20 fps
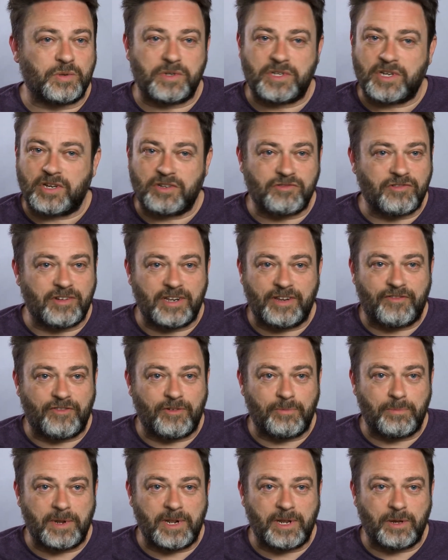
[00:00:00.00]
which I was really
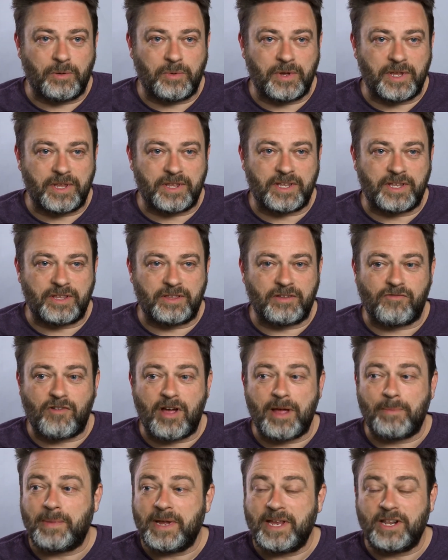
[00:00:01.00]
familiar with, and the
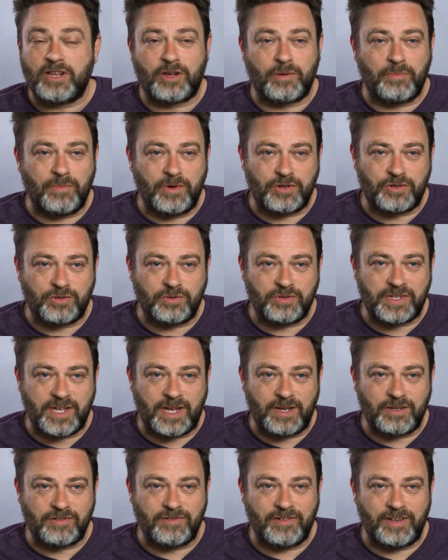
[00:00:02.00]
Ribena commercials
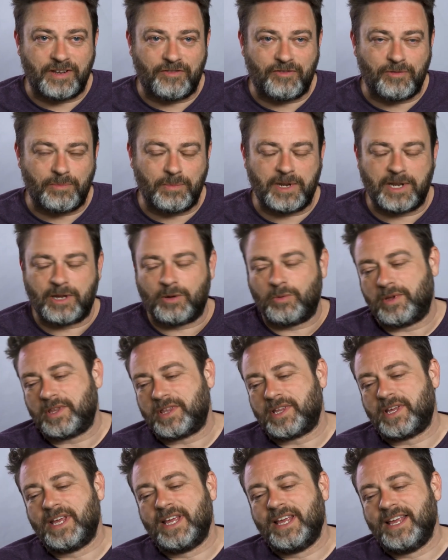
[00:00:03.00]
that I was really familiar with.